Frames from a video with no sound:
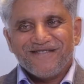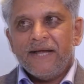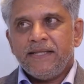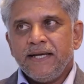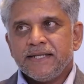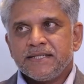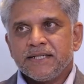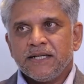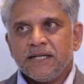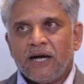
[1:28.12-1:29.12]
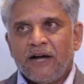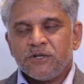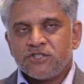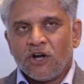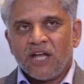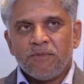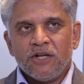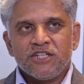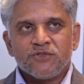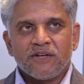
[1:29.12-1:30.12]
I think I was talking
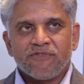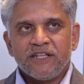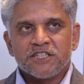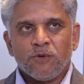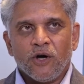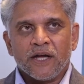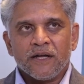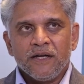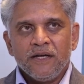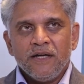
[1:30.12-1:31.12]
about this with a friend this morning.